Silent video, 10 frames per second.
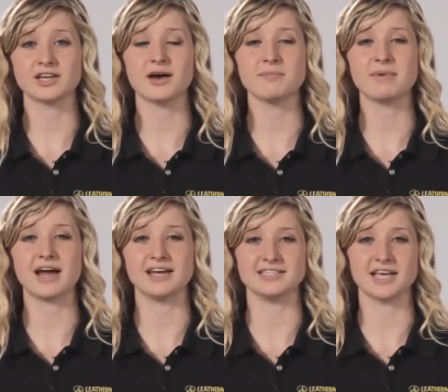come by
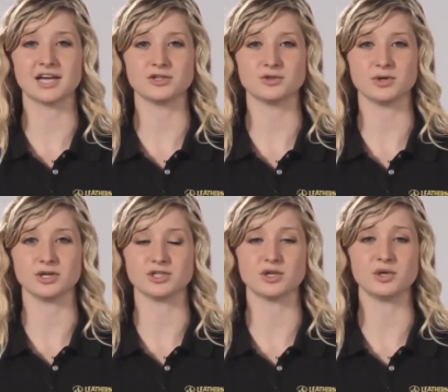and take a tour
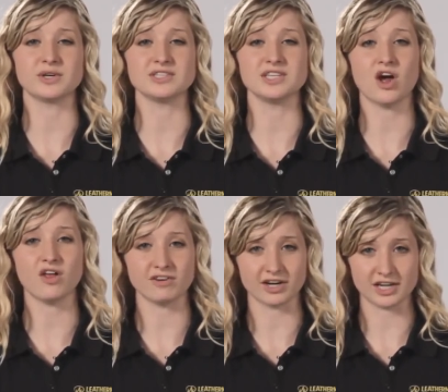so you can see all
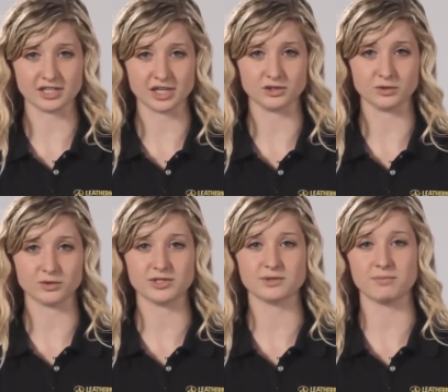of our keychain
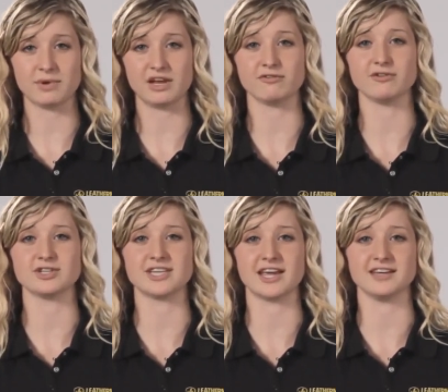tools made
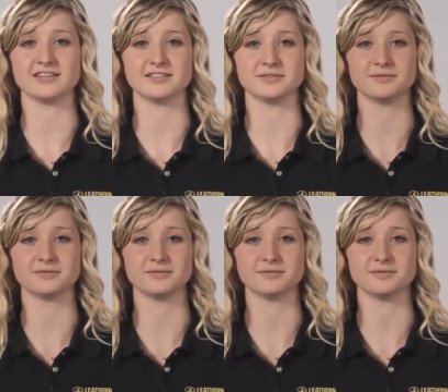firsthand.